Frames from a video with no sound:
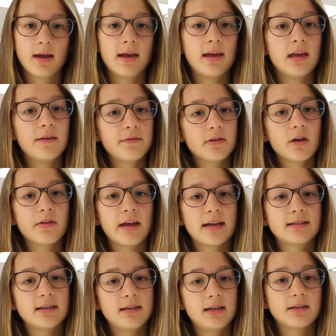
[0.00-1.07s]
Even though the
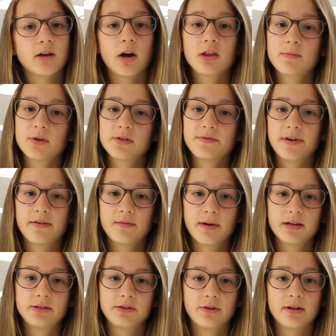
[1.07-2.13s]
SATs aren't the most favored
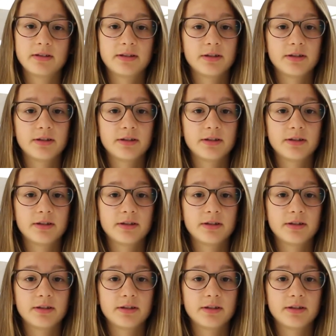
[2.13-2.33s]
by students,